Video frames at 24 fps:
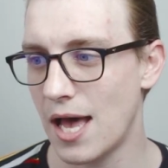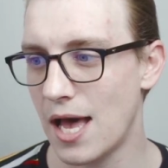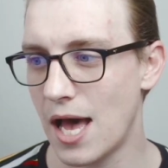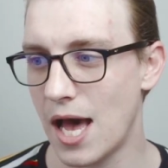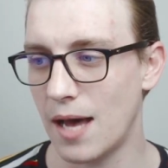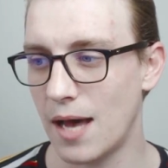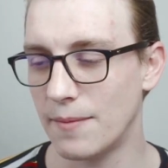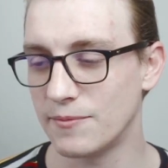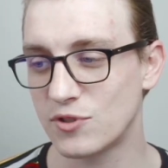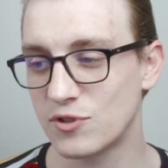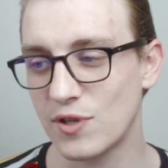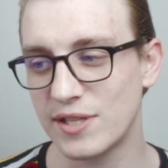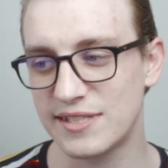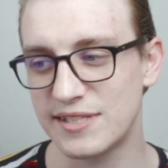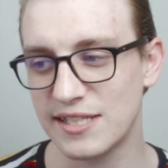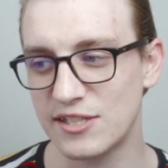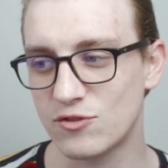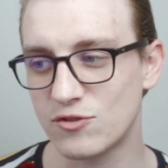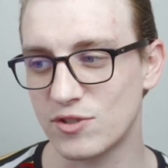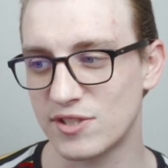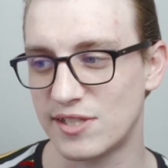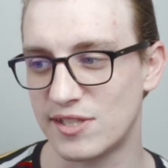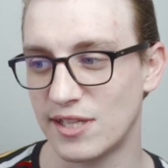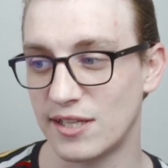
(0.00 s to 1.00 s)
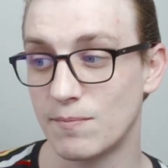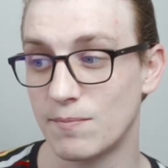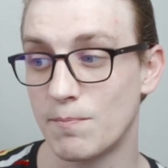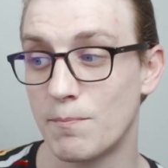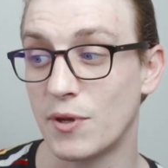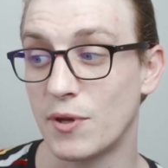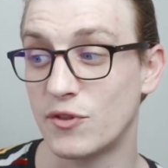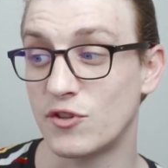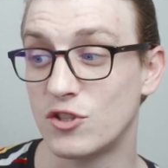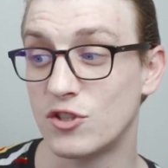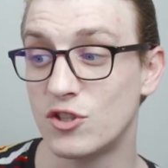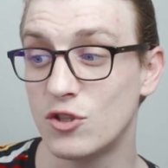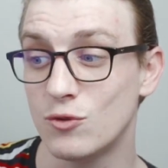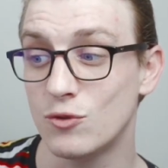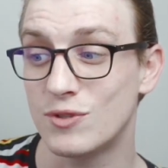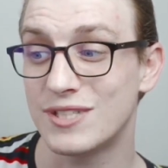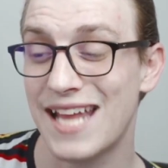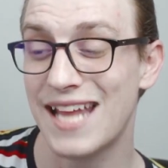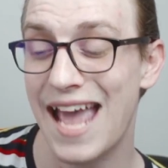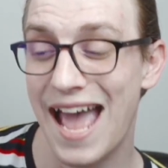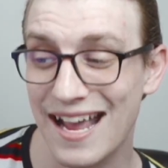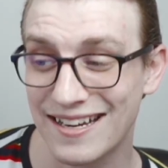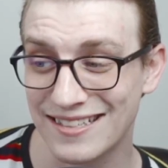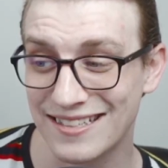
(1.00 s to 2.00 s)
So that's interesting. But the two
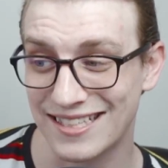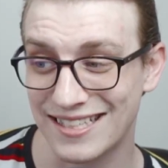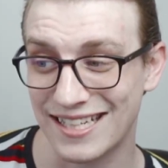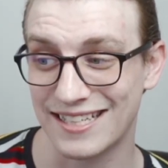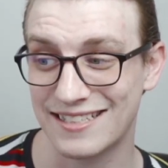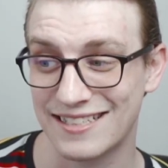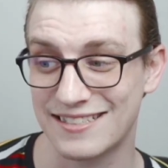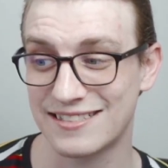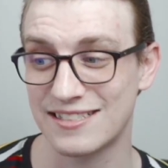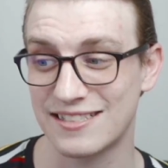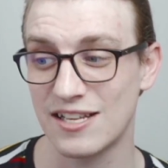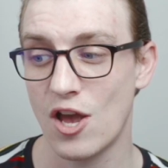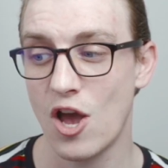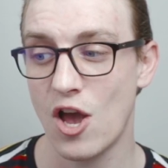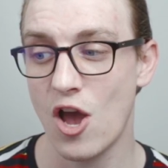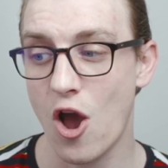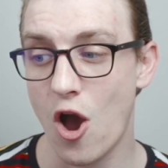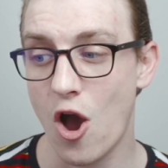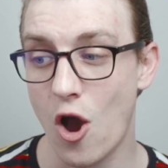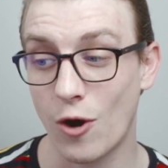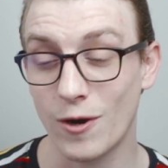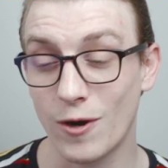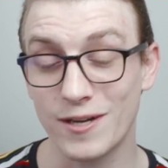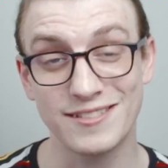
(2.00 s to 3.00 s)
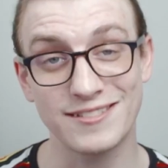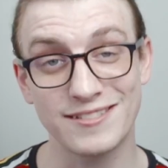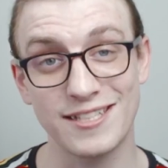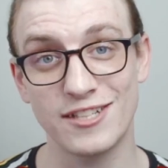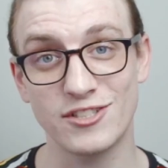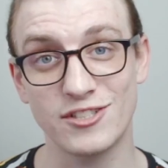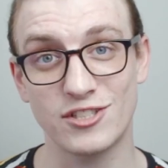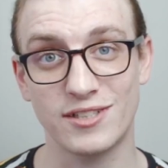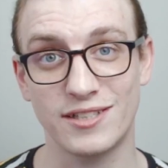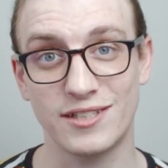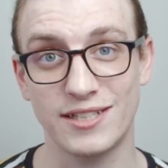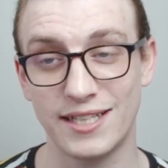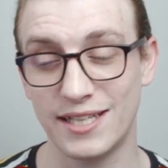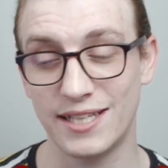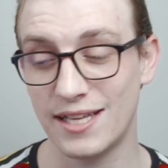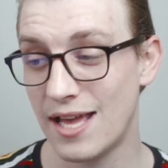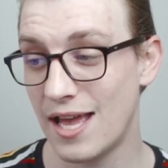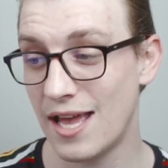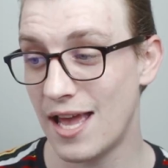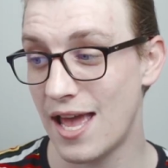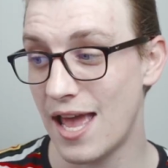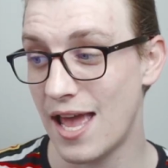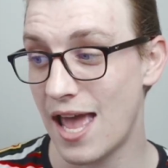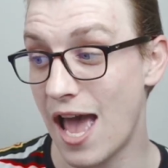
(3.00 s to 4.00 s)
tactics are essentially
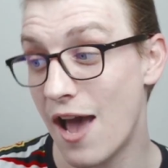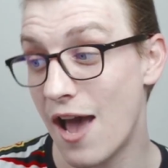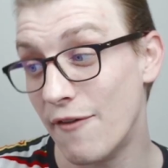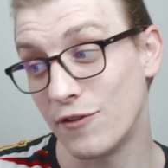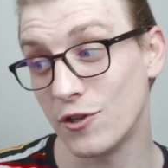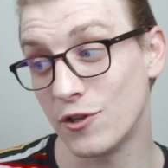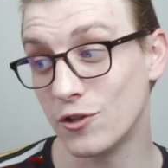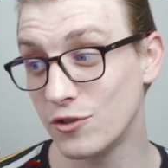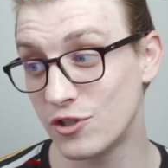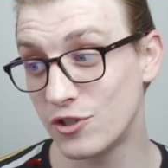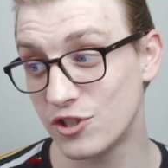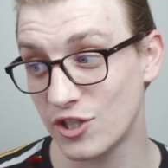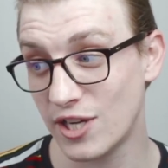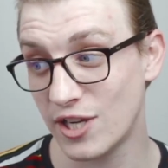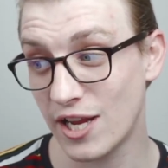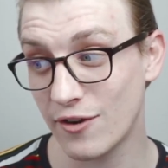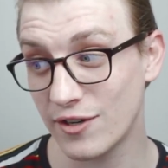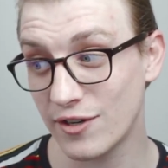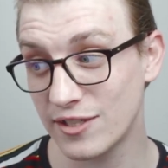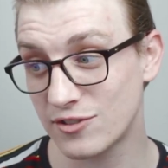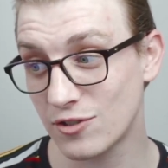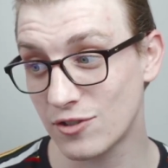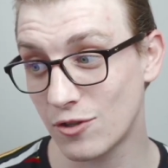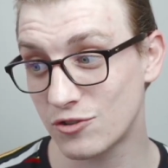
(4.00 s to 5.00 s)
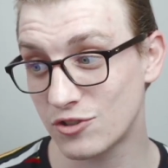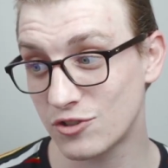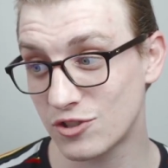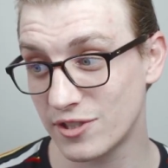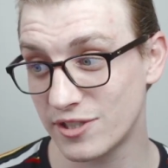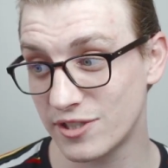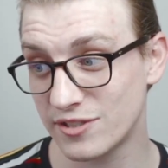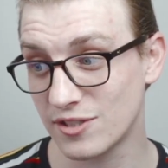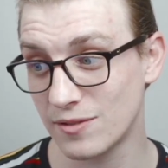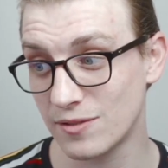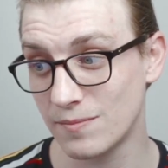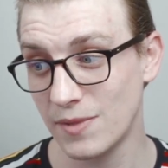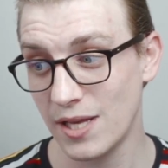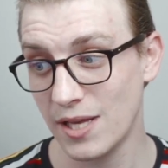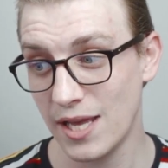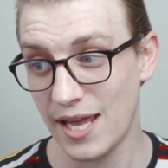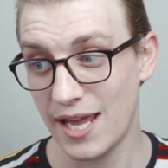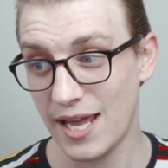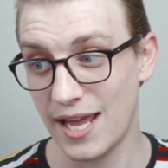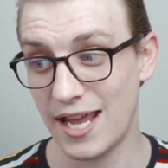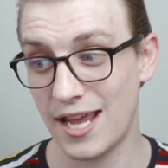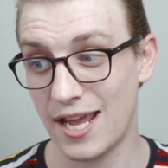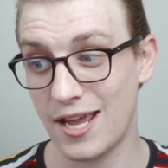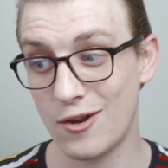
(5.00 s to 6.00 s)
evolutionary socialism
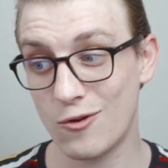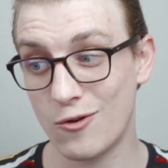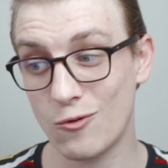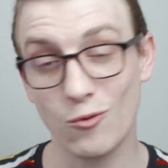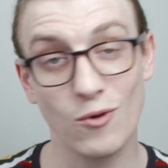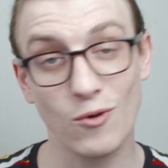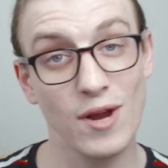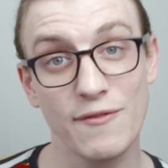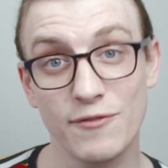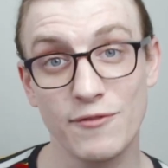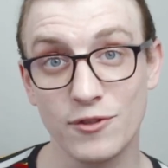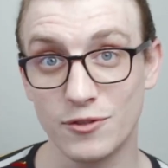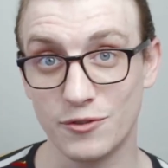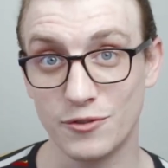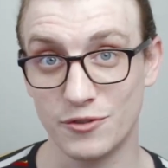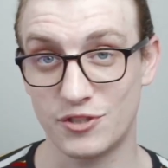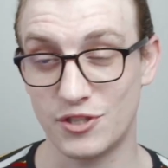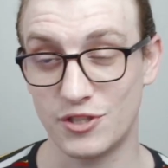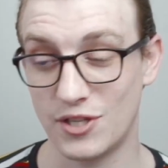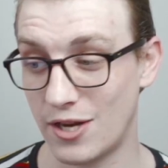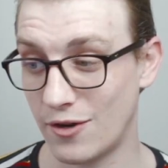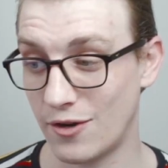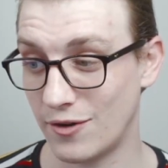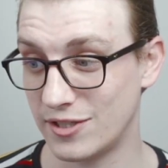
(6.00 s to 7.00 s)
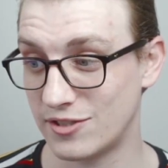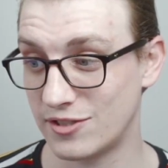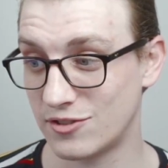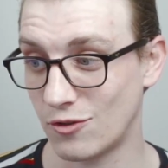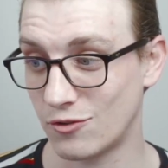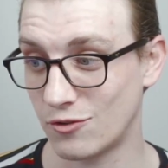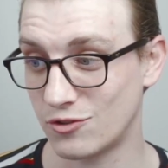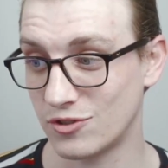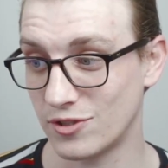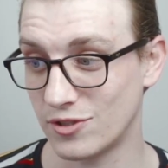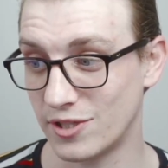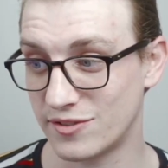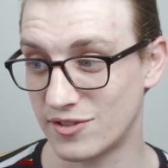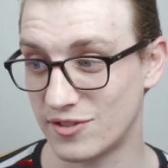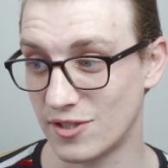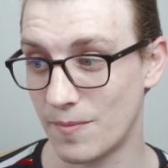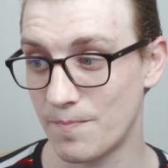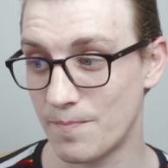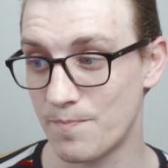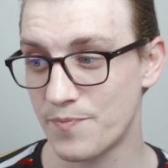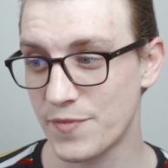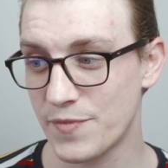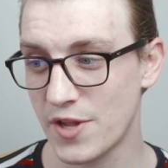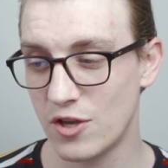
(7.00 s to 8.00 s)
and revolutionary
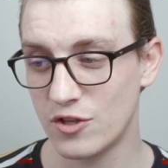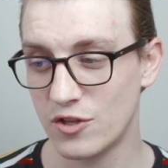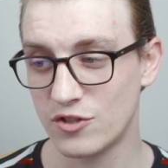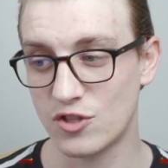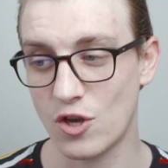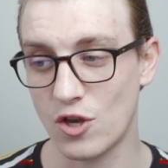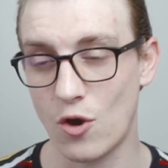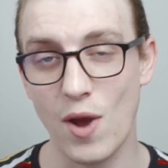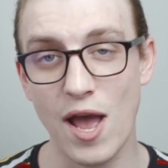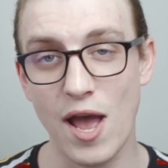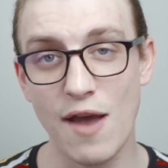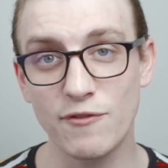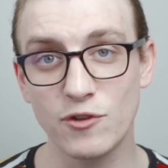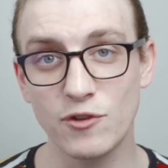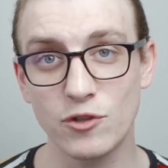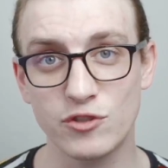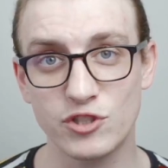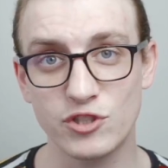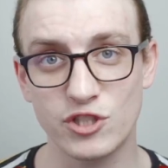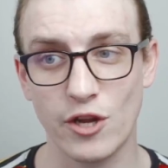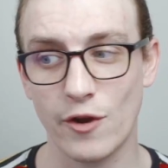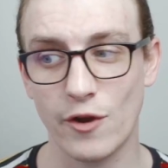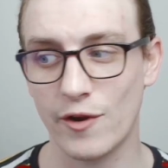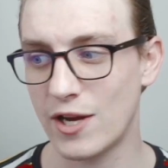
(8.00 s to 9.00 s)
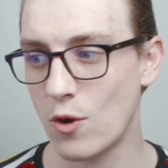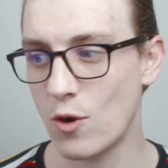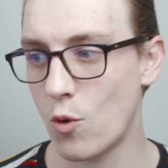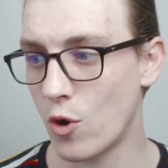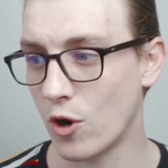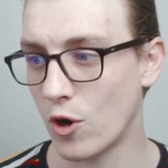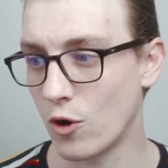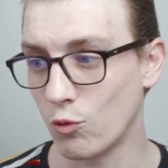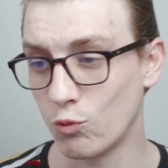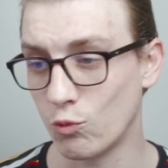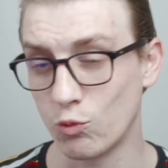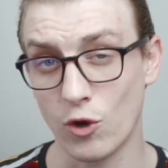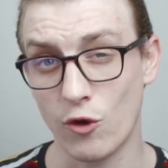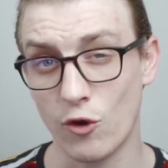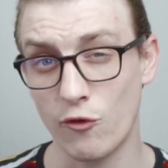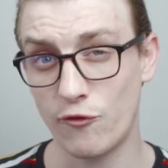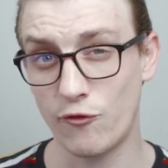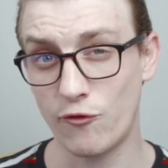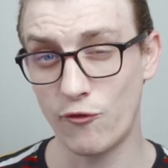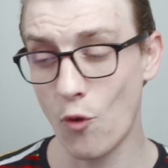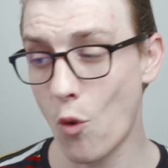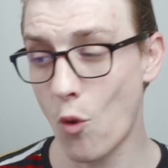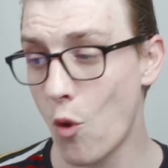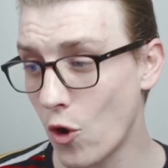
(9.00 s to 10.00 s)
socialism. So evolutionary or
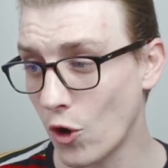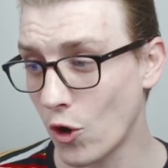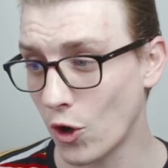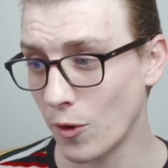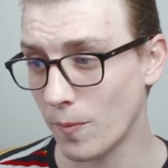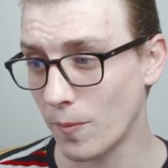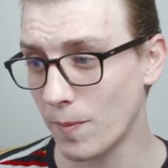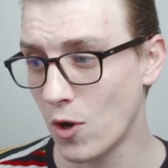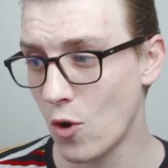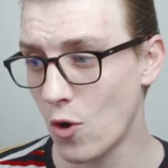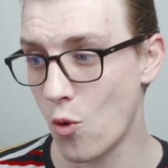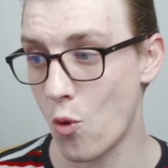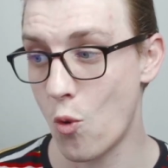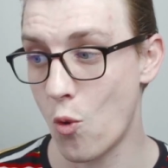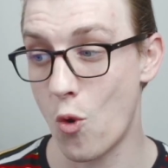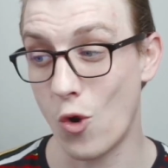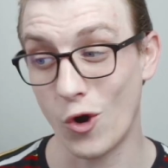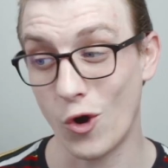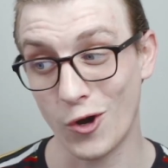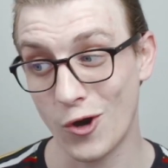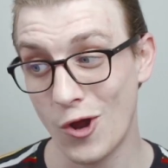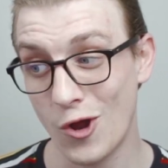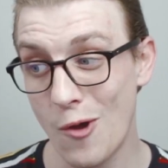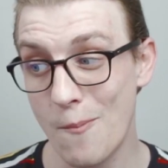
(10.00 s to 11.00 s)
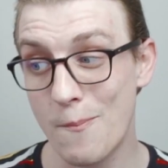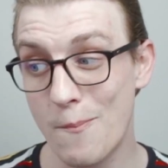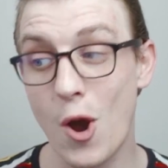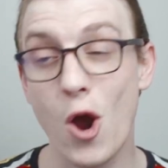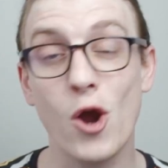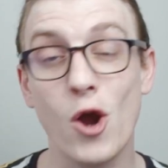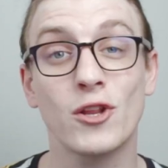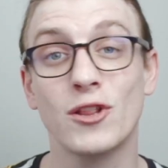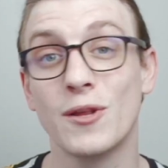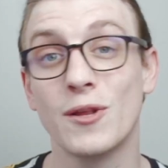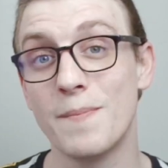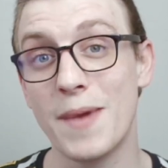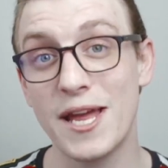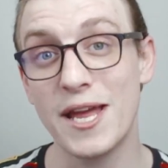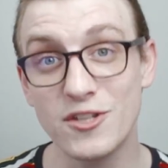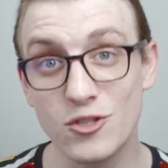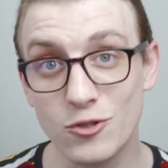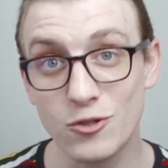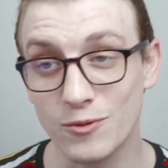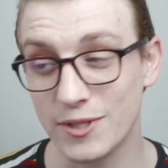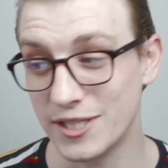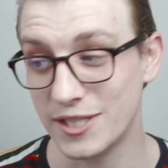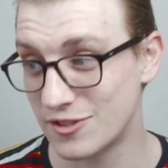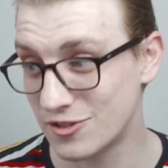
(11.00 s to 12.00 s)
reform or
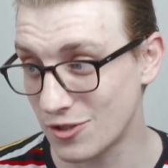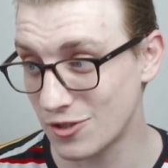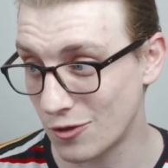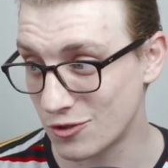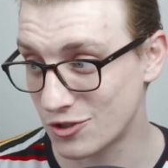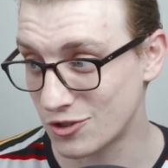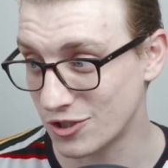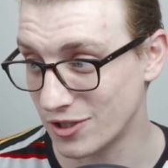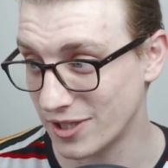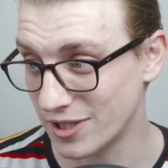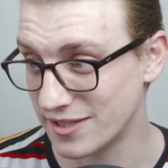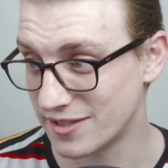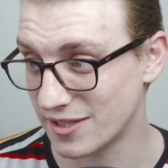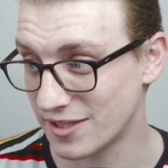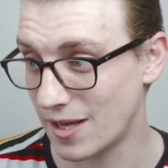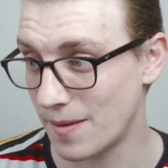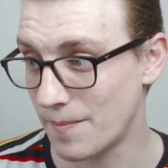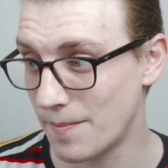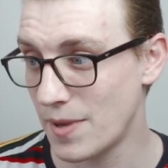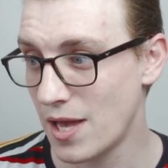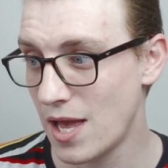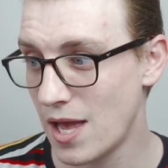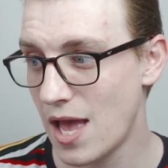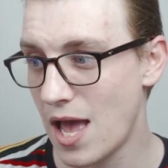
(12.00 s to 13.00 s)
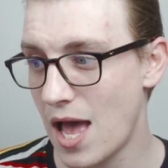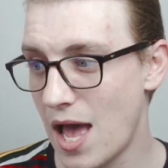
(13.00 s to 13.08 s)
parliamentary socialism,